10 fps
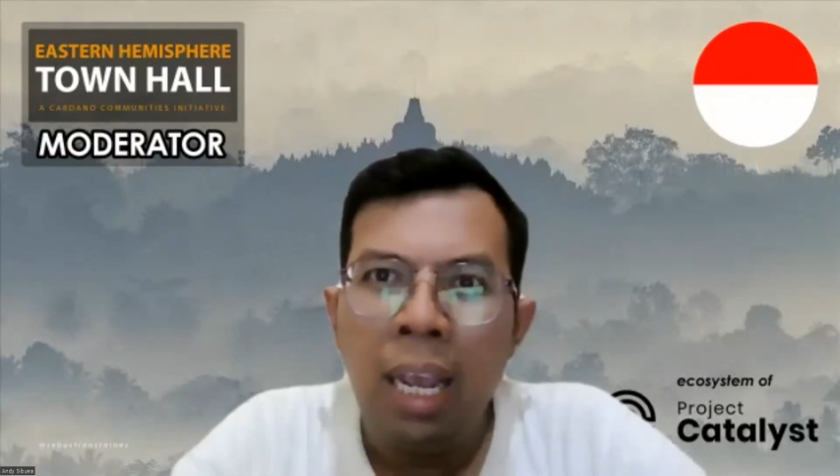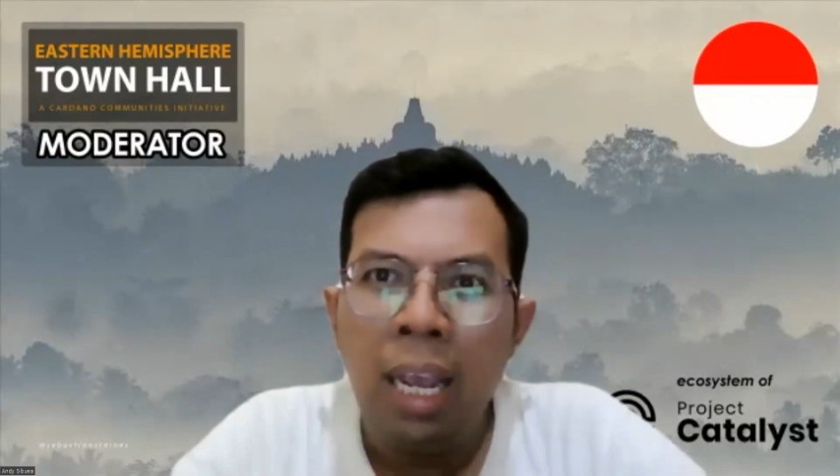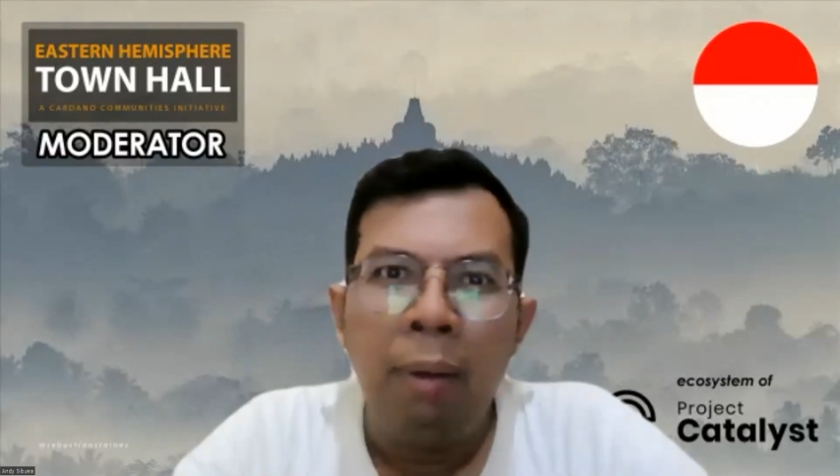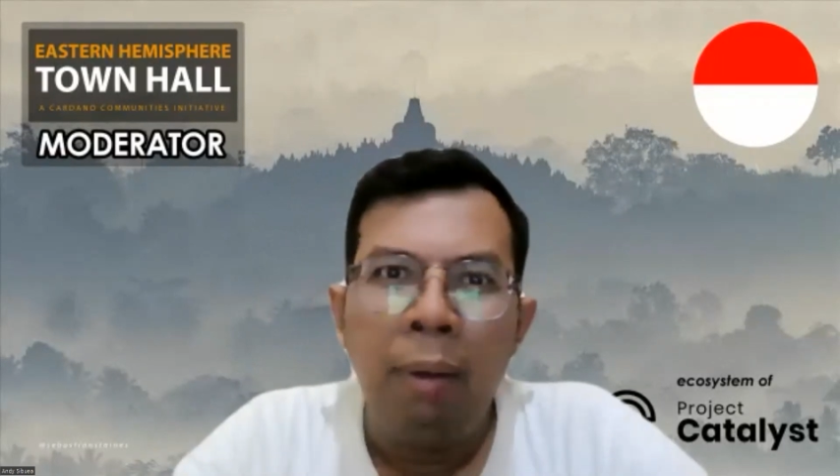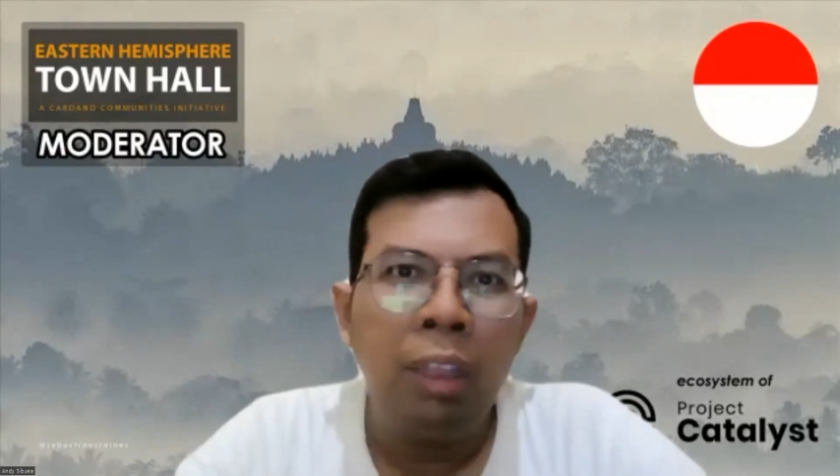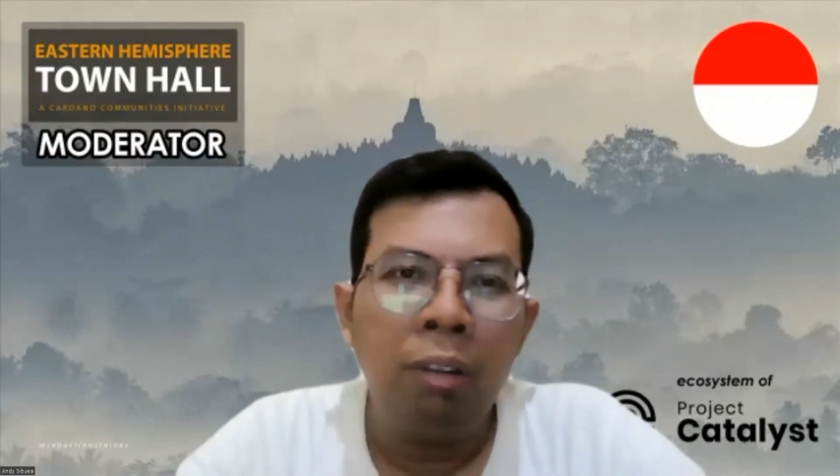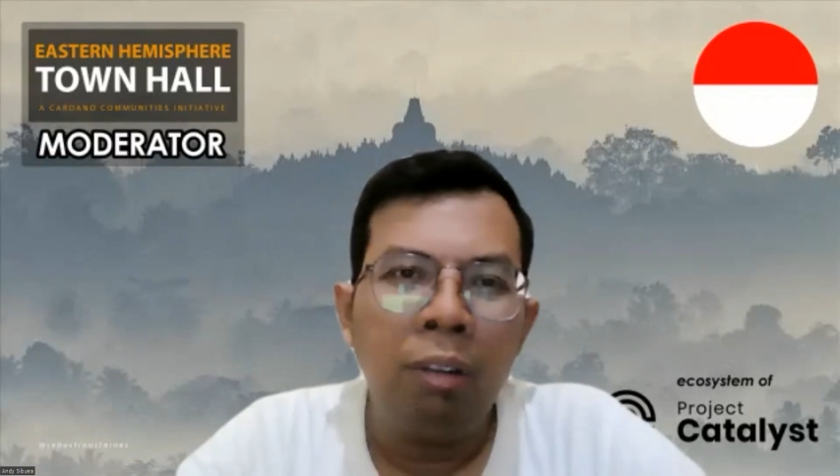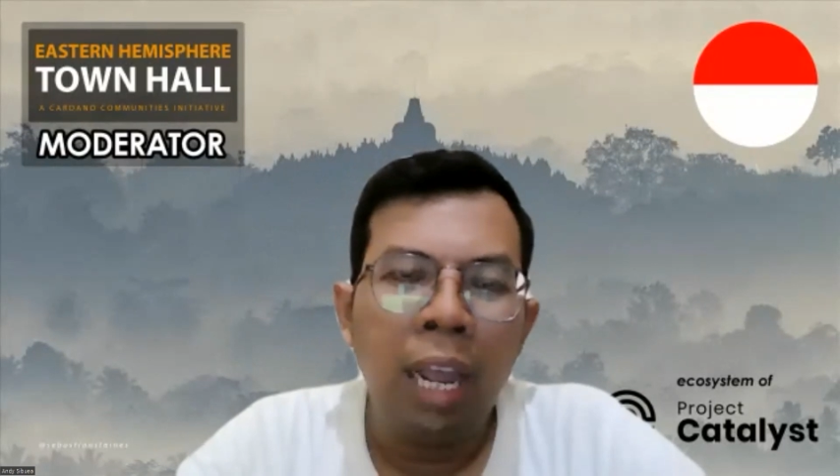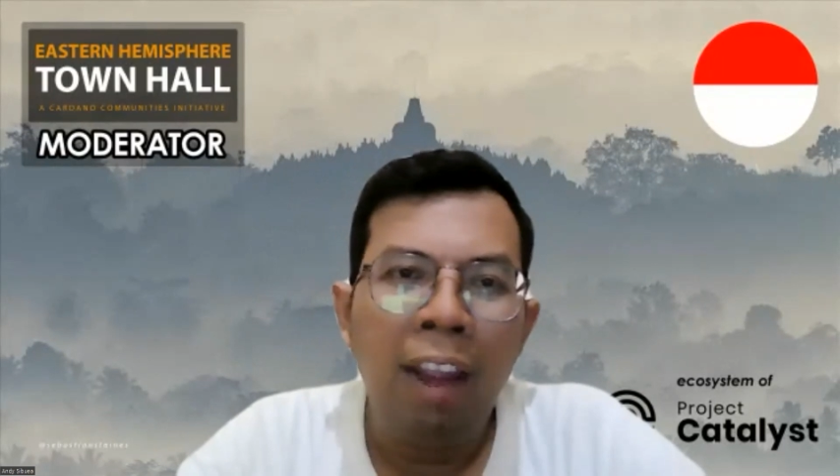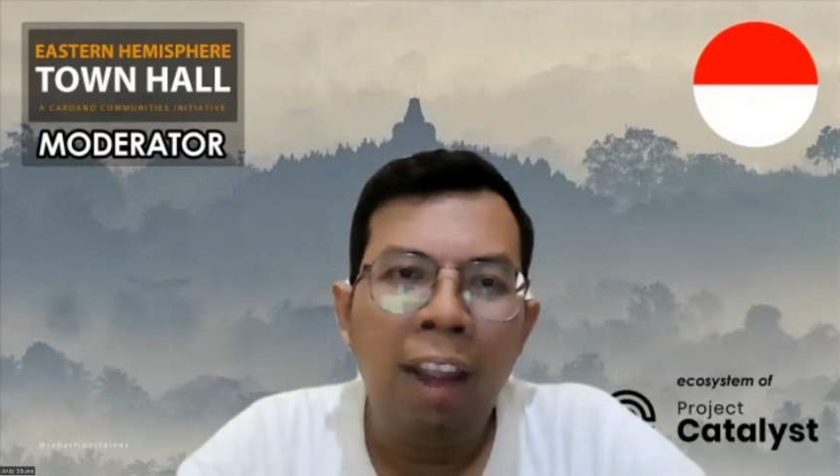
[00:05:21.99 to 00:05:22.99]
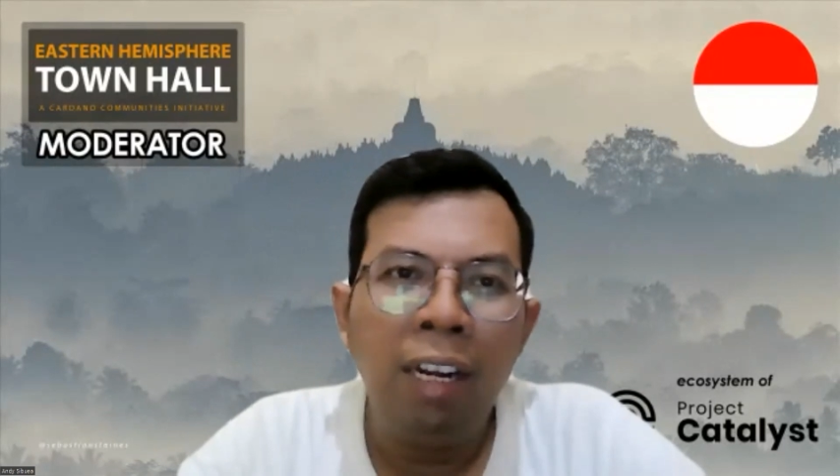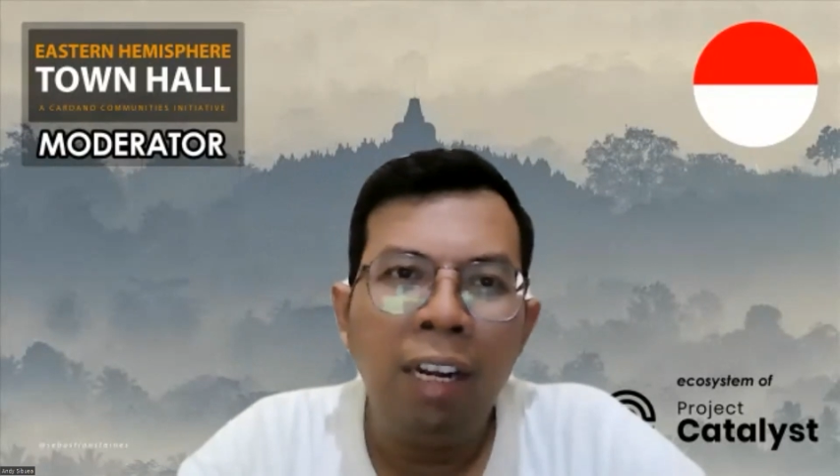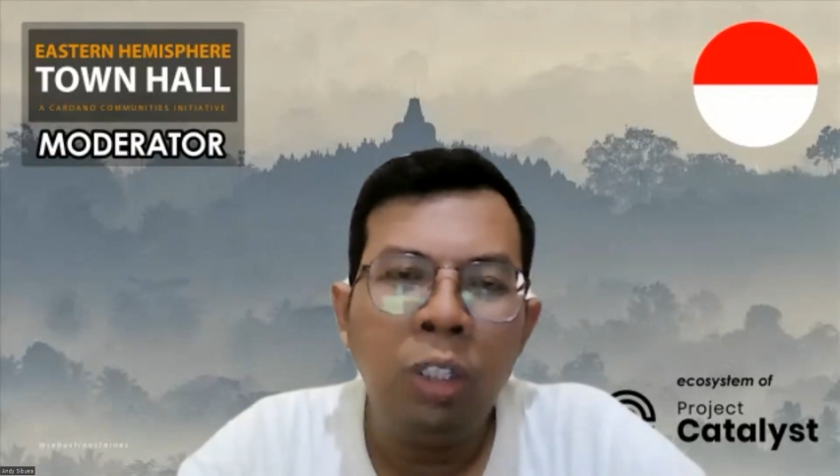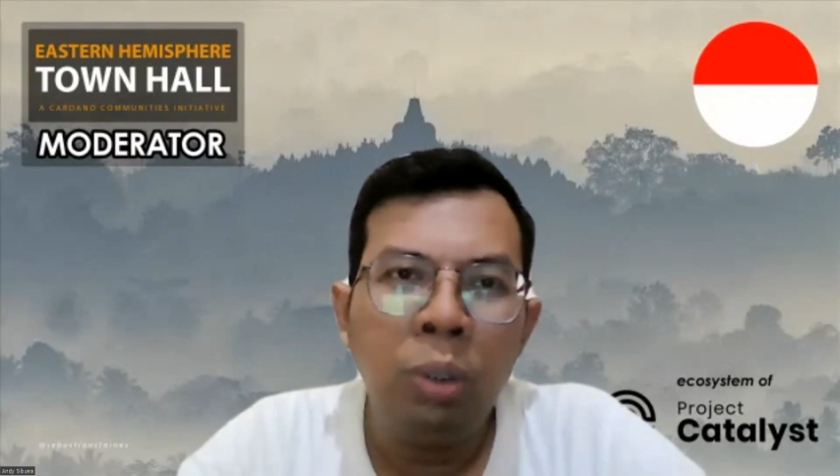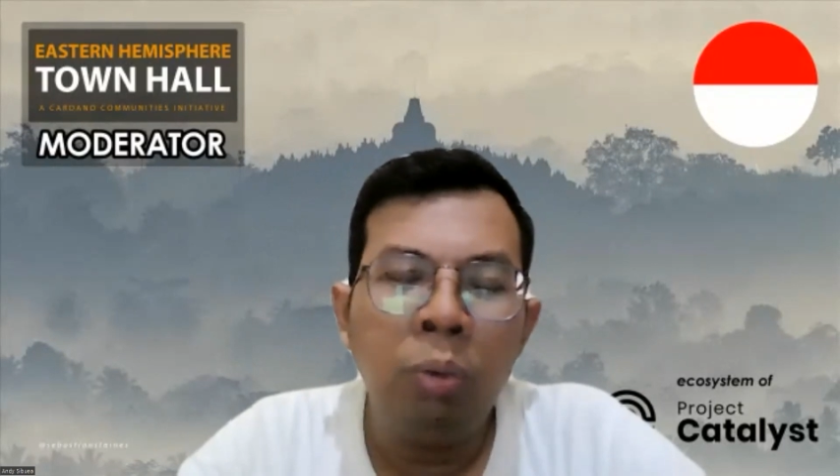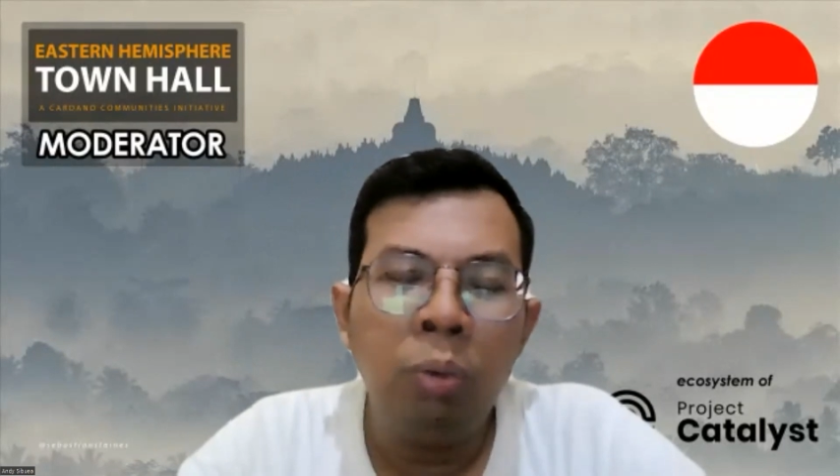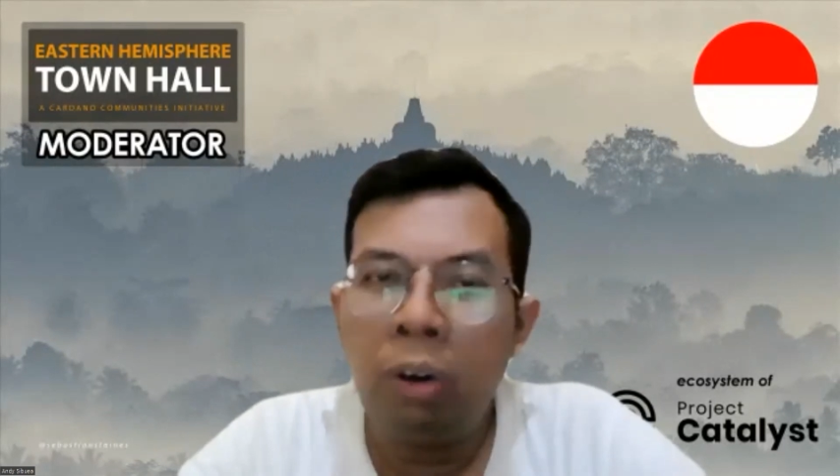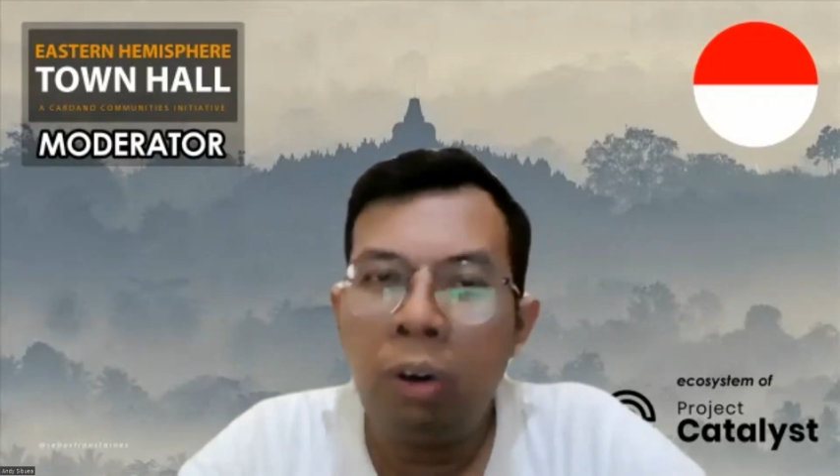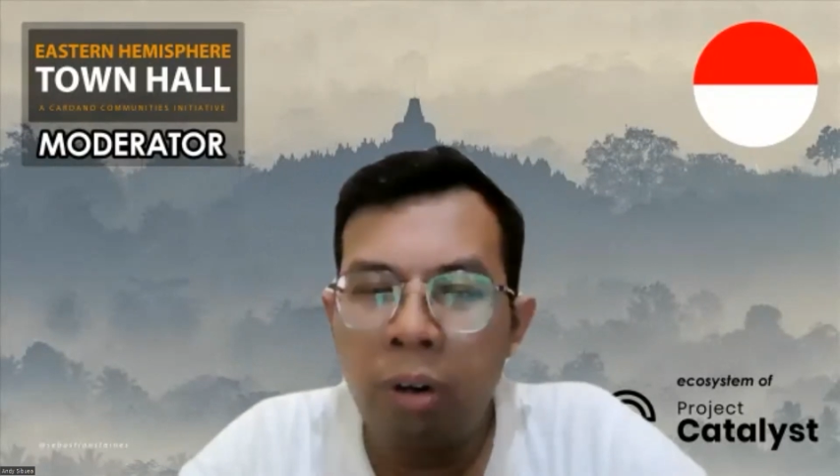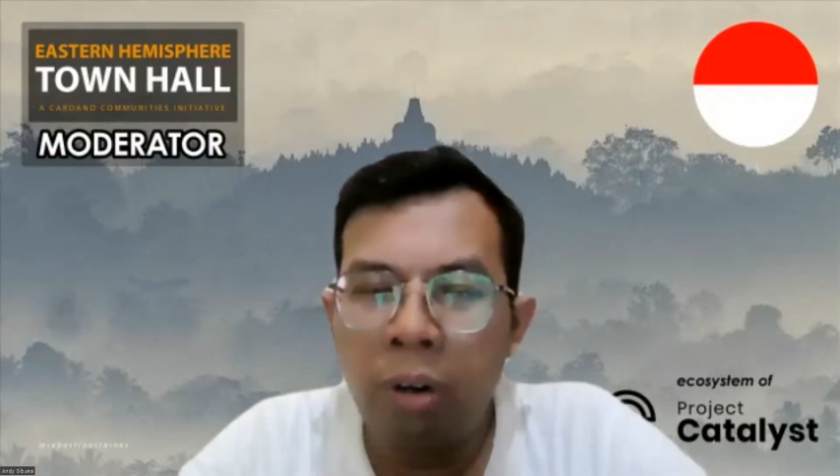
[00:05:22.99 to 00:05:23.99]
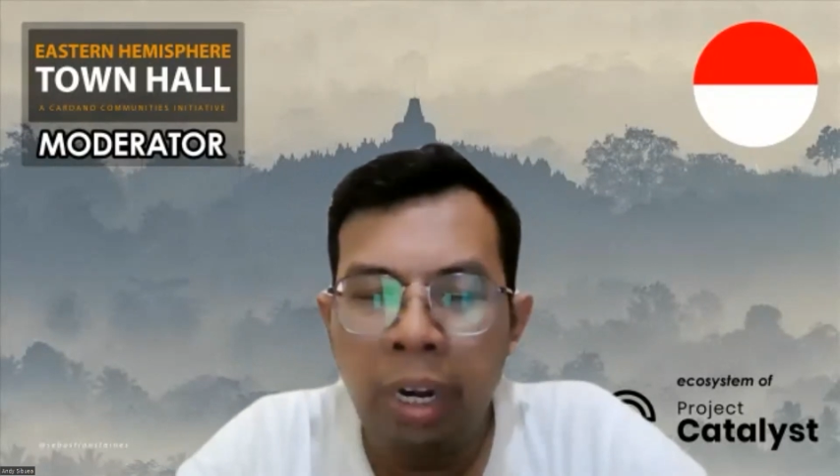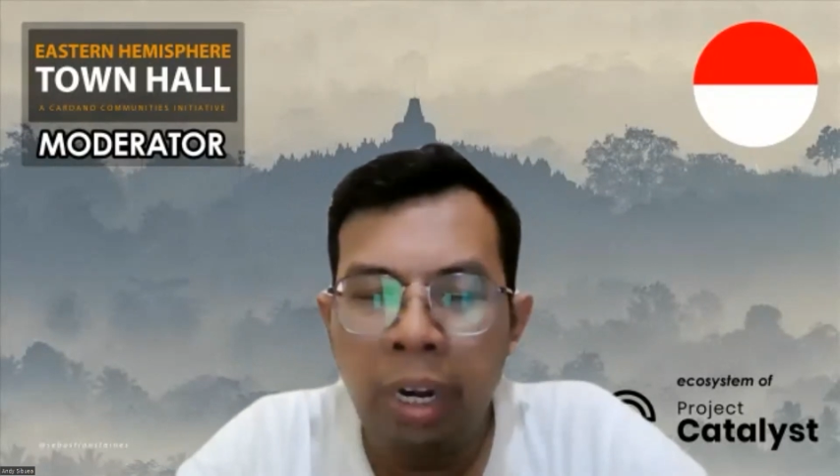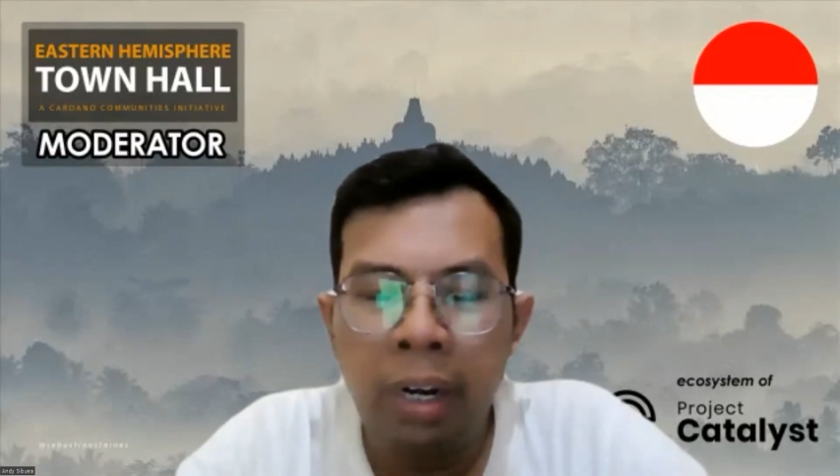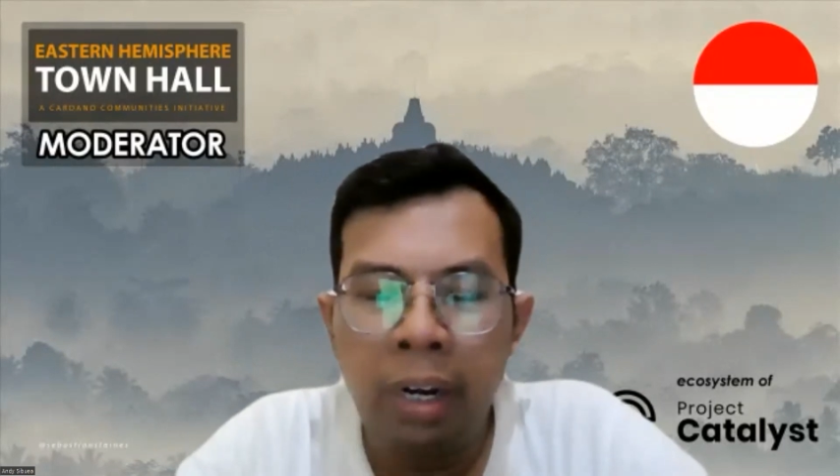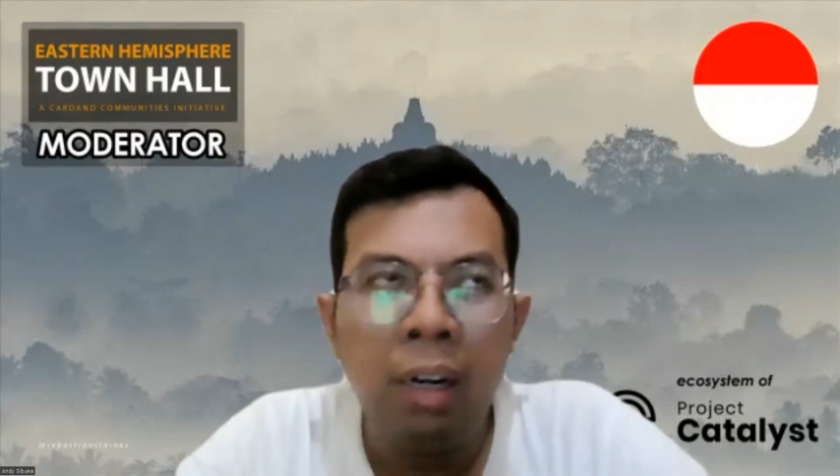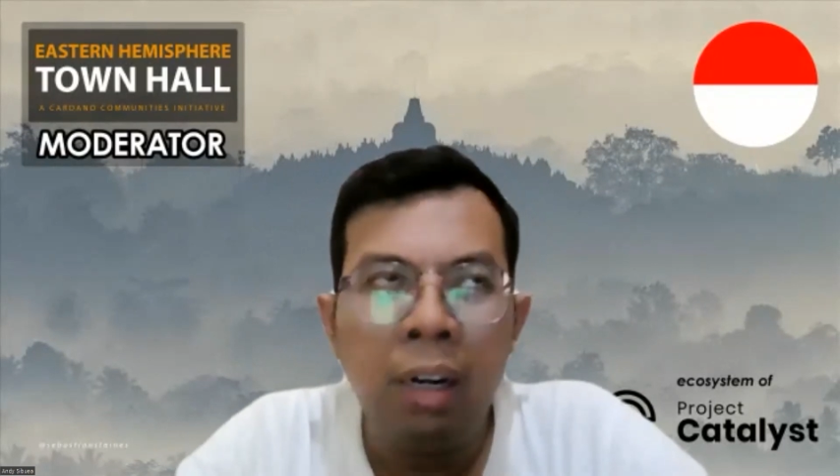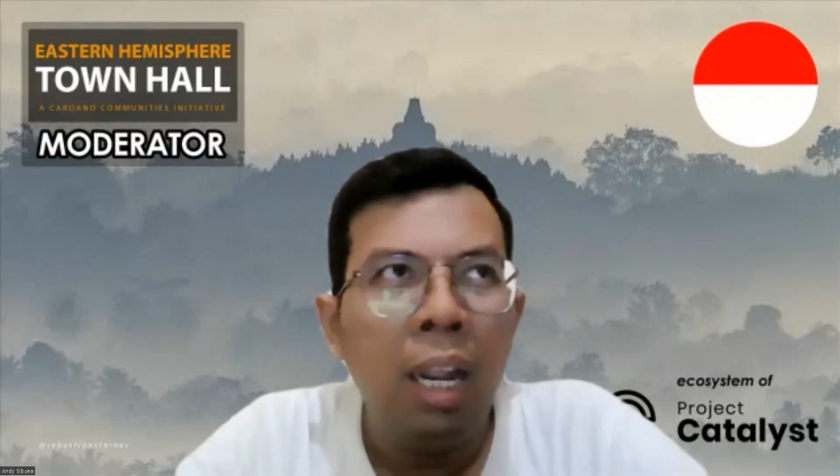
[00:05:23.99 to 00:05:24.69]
without having to record their